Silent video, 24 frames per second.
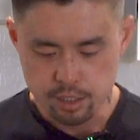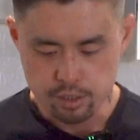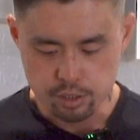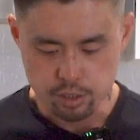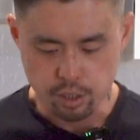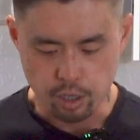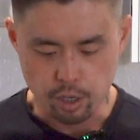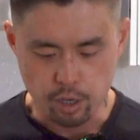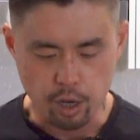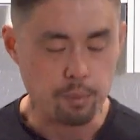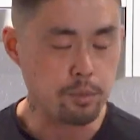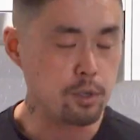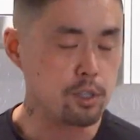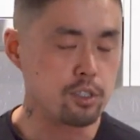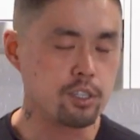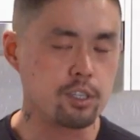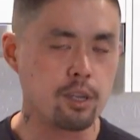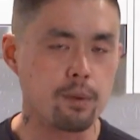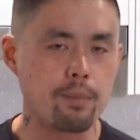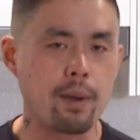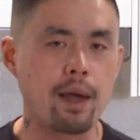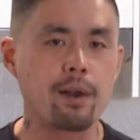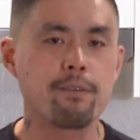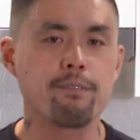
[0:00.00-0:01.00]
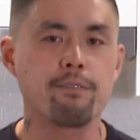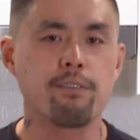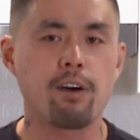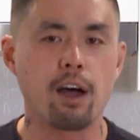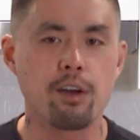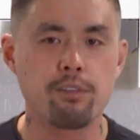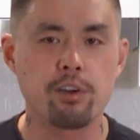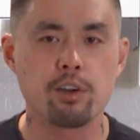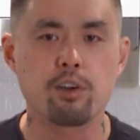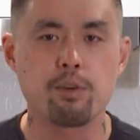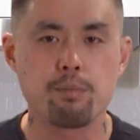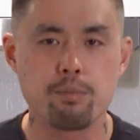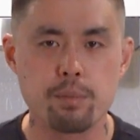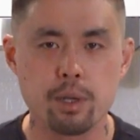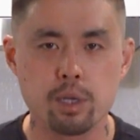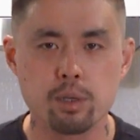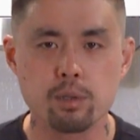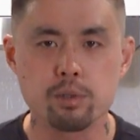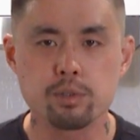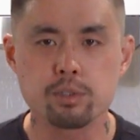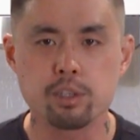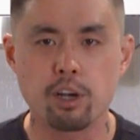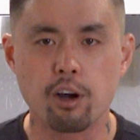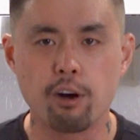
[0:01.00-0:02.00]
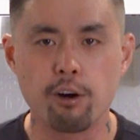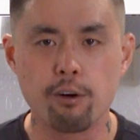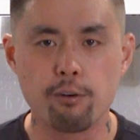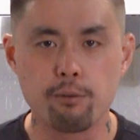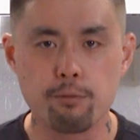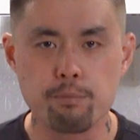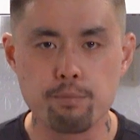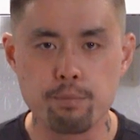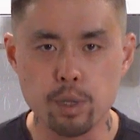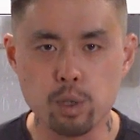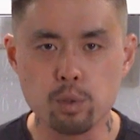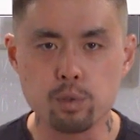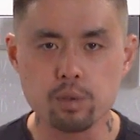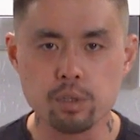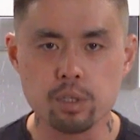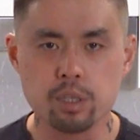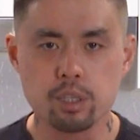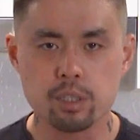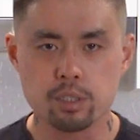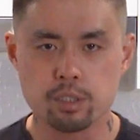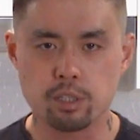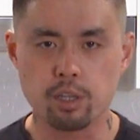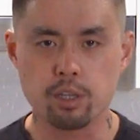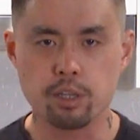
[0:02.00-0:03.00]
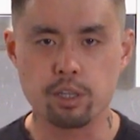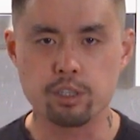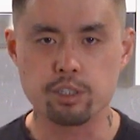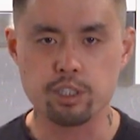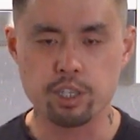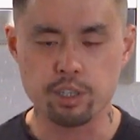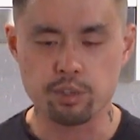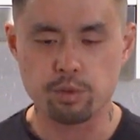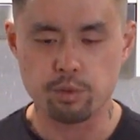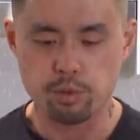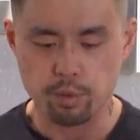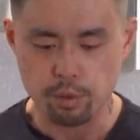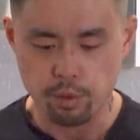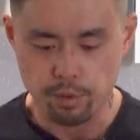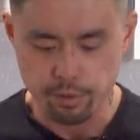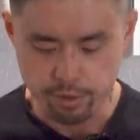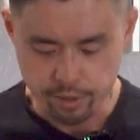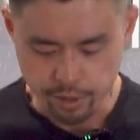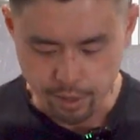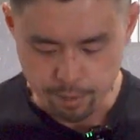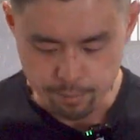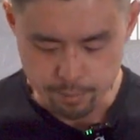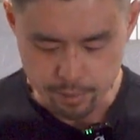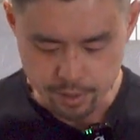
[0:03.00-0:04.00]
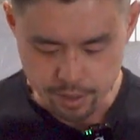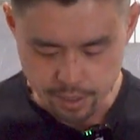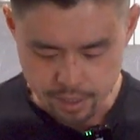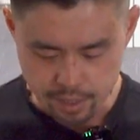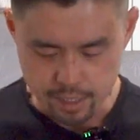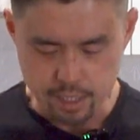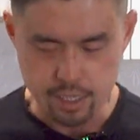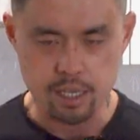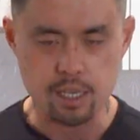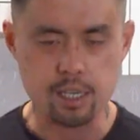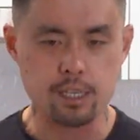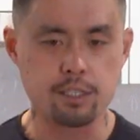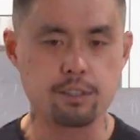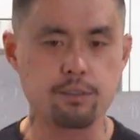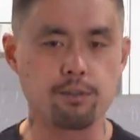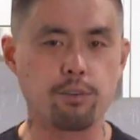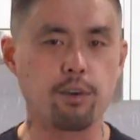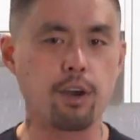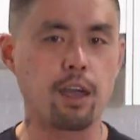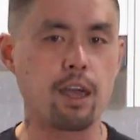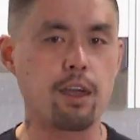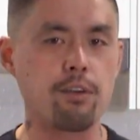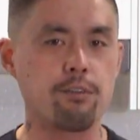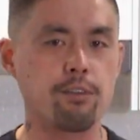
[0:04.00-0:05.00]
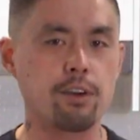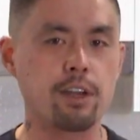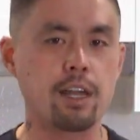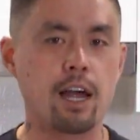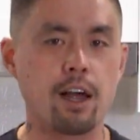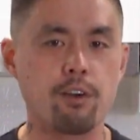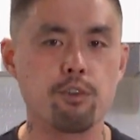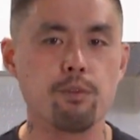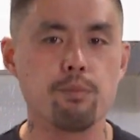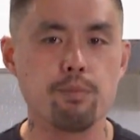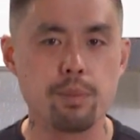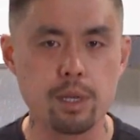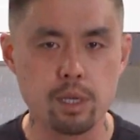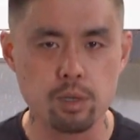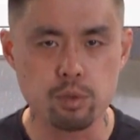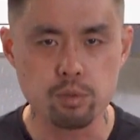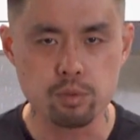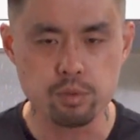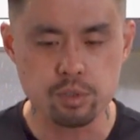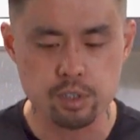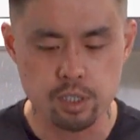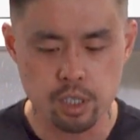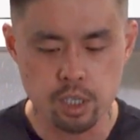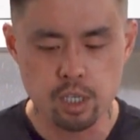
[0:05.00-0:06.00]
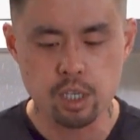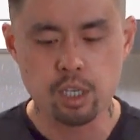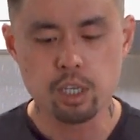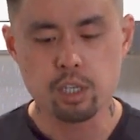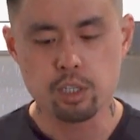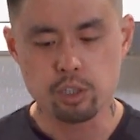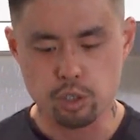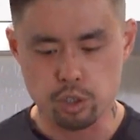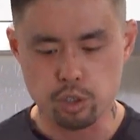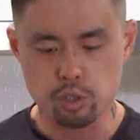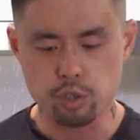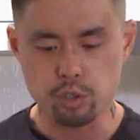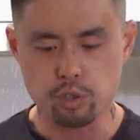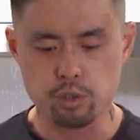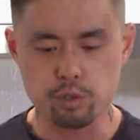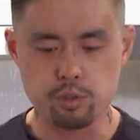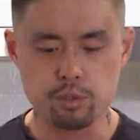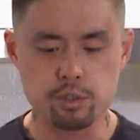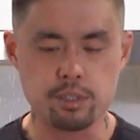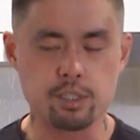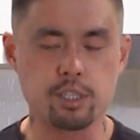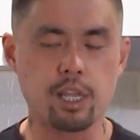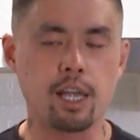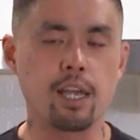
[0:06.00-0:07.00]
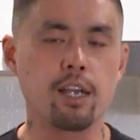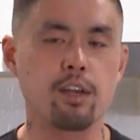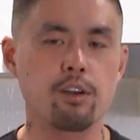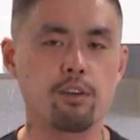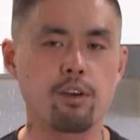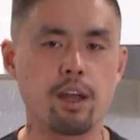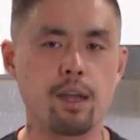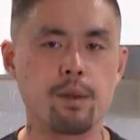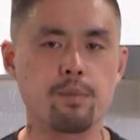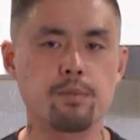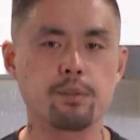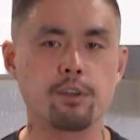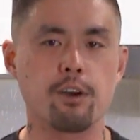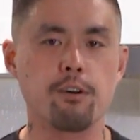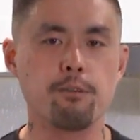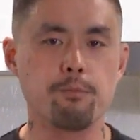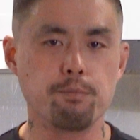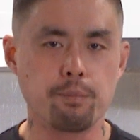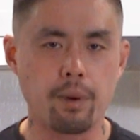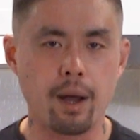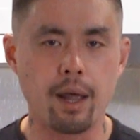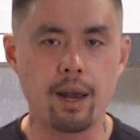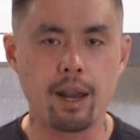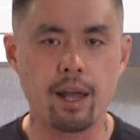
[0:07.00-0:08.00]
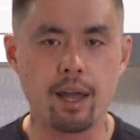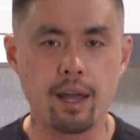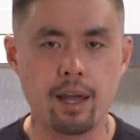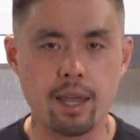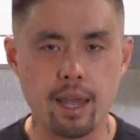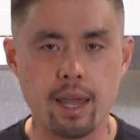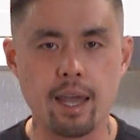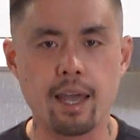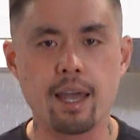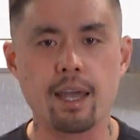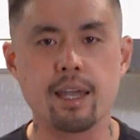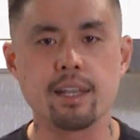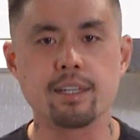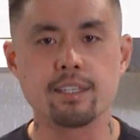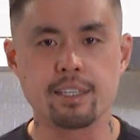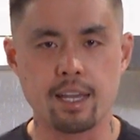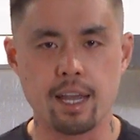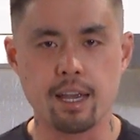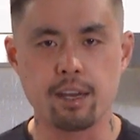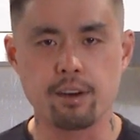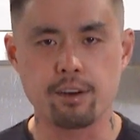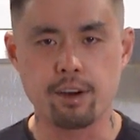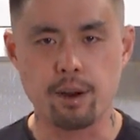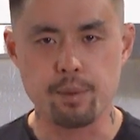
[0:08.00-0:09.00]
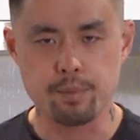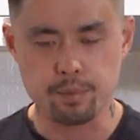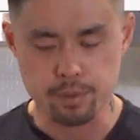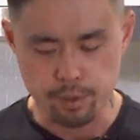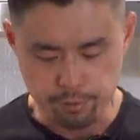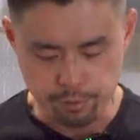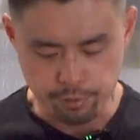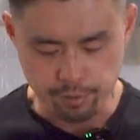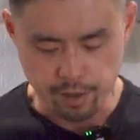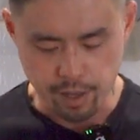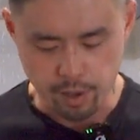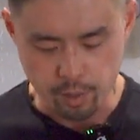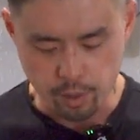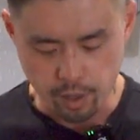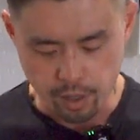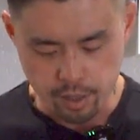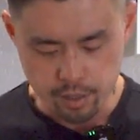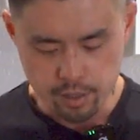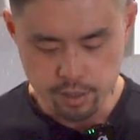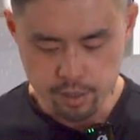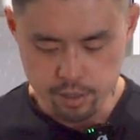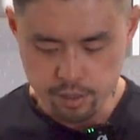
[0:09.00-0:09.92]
So I'm using about 500 mils of milk. So the general rule of thumb is for every 100 mils, you use 10 grams of butter and 10 grams of flour.